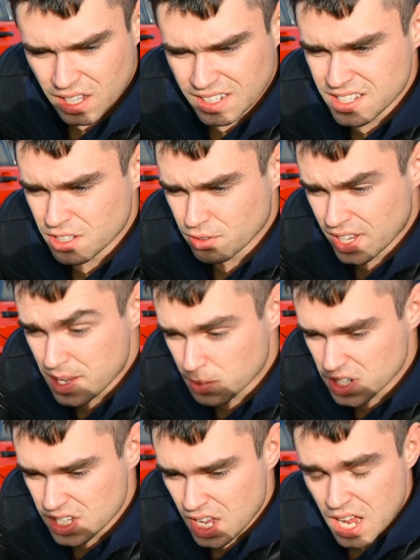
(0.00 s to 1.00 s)
and it's your
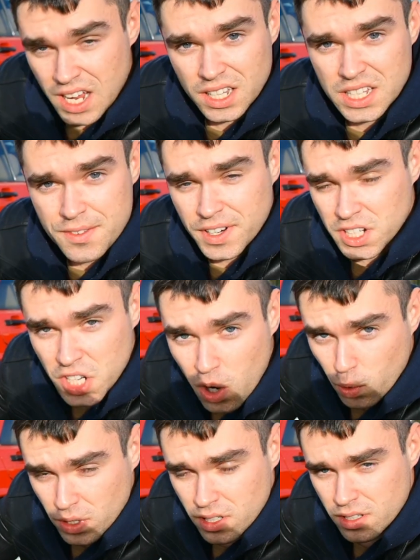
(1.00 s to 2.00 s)
neighbors, leave a
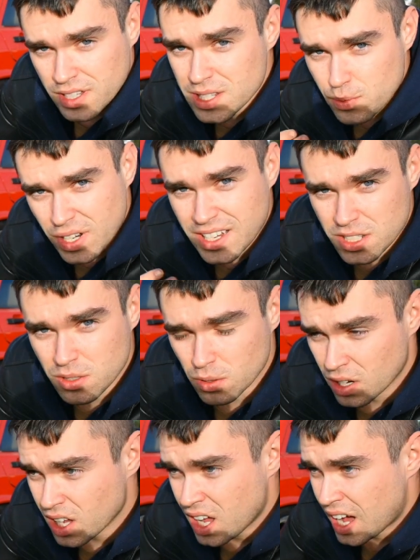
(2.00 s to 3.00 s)
note. That's what I do.